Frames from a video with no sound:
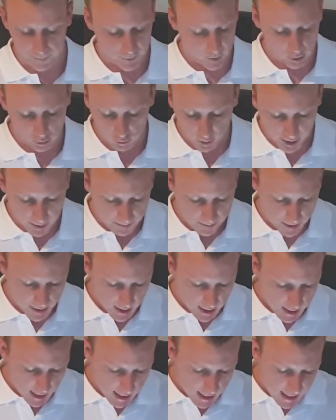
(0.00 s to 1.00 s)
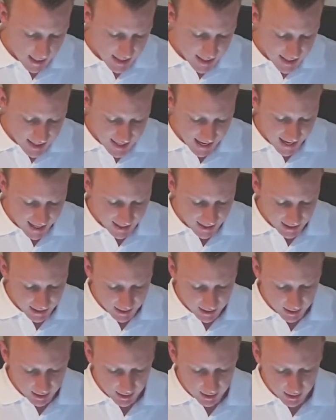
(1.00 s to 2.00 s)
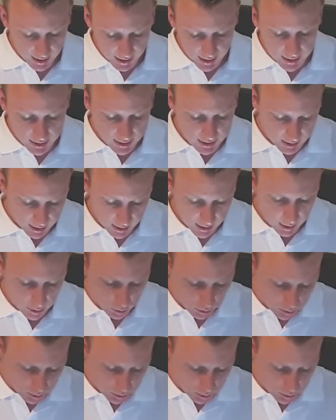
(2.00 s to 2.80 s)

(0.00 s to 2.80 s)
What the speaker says: Great. That is equal